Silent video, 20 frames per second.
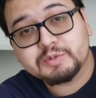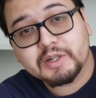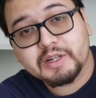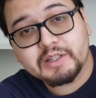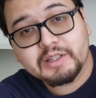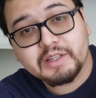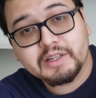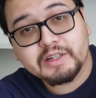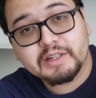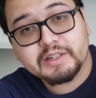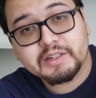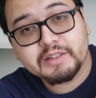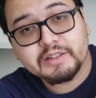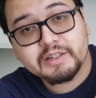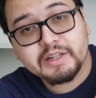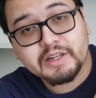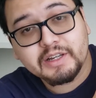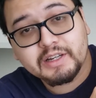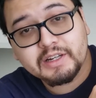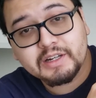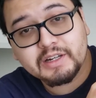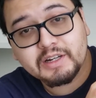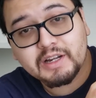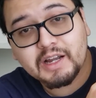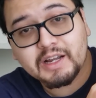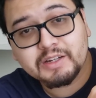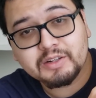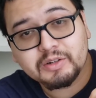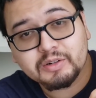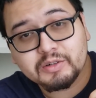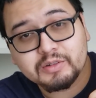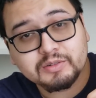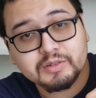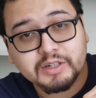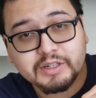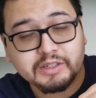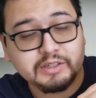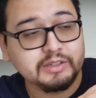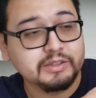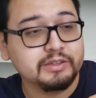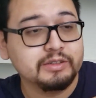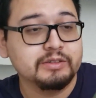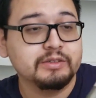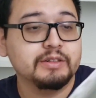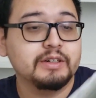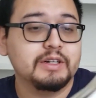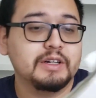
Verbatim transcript: right there, and I know, I know,